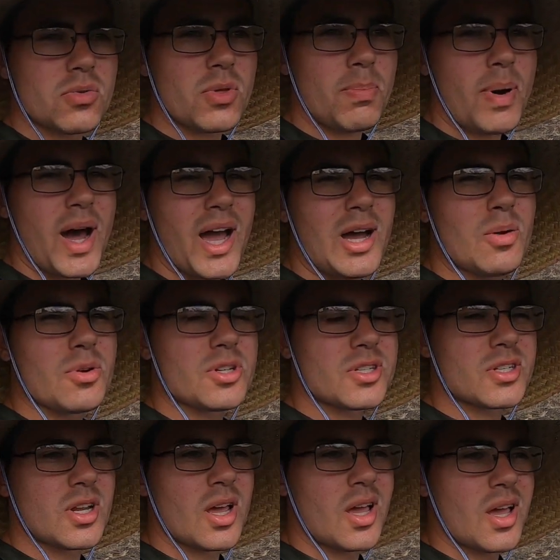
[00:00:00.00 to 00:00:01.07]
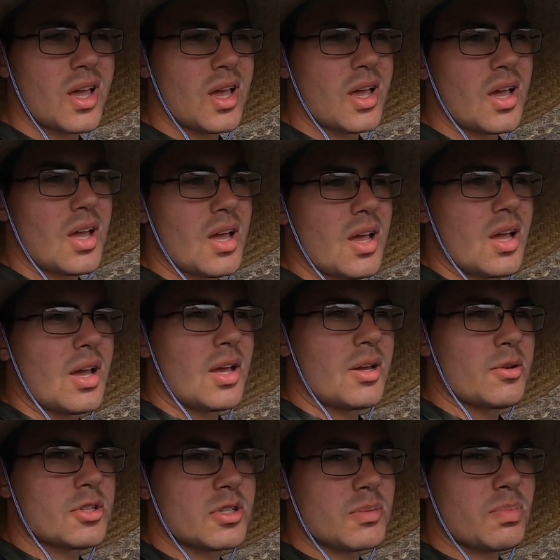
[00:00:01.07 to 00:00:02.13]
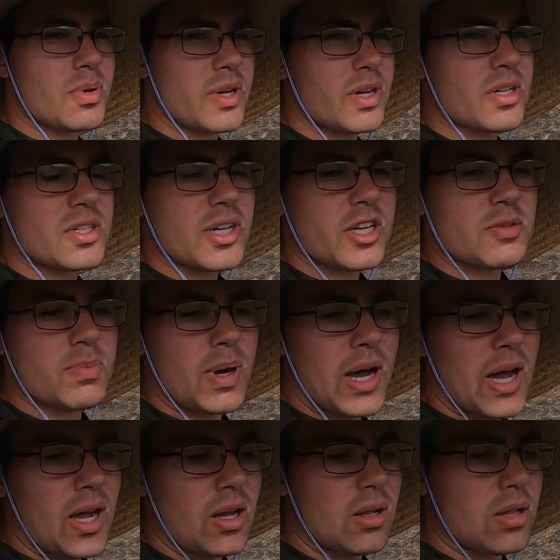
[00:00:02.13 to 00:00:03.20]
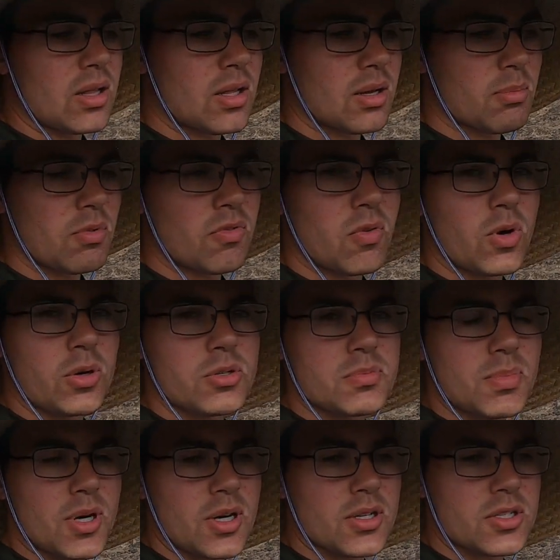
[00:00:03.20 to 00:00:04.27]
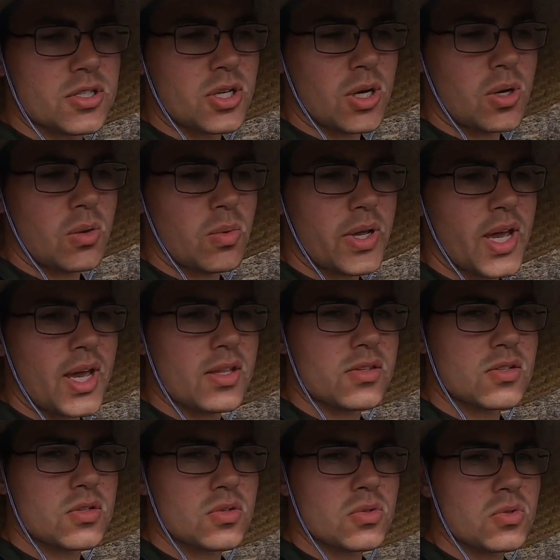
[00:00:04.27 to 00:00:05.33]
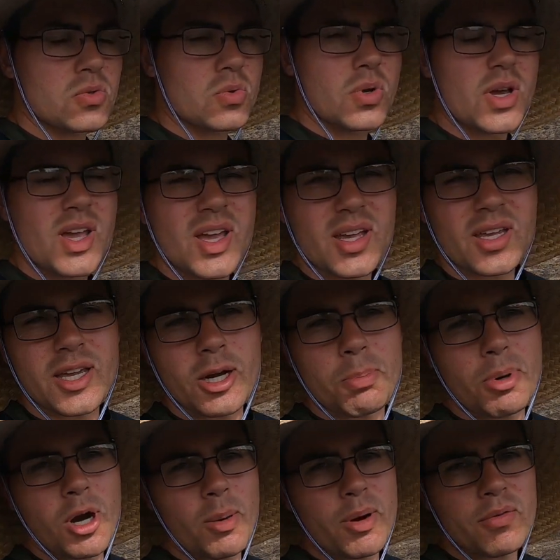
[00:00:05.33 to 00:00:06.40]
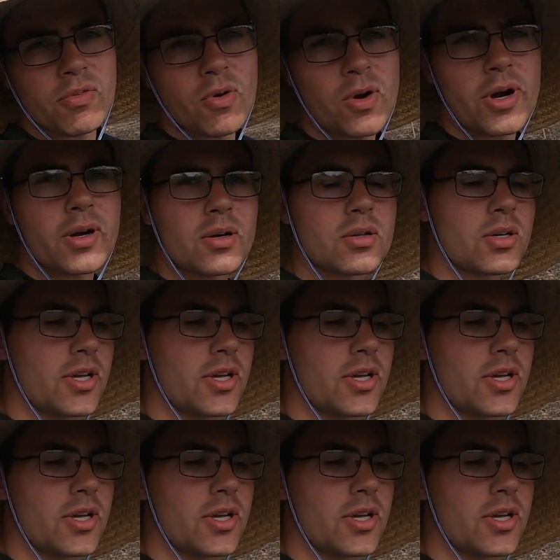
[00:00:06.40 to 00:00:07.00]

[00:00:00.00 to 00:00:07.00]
The pile was a pretty good sized pile before it was burnt, so we had to get a permit for it,